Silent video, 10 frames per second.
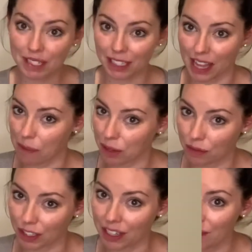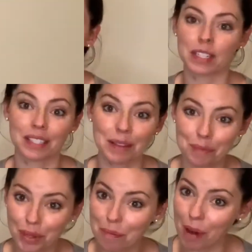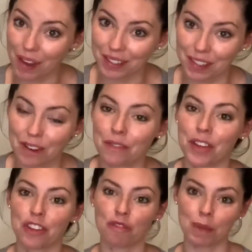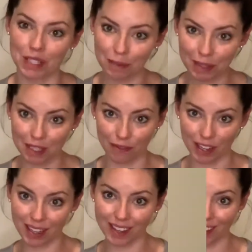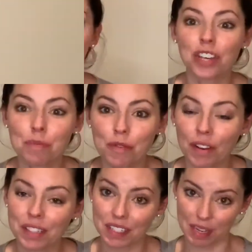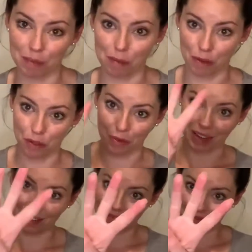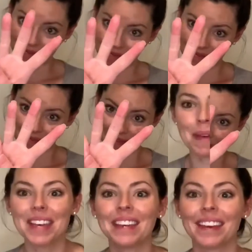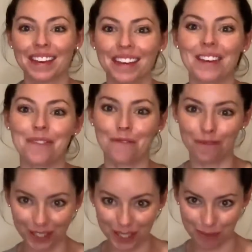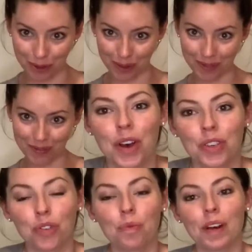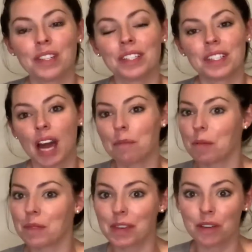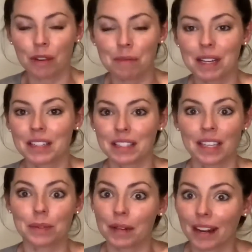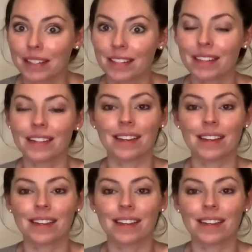collaboratively, kept it simple and positive, and you've been specific. And now you can move on to step number 3. Make it visible. You'll want to type up the agreements. That's what I did.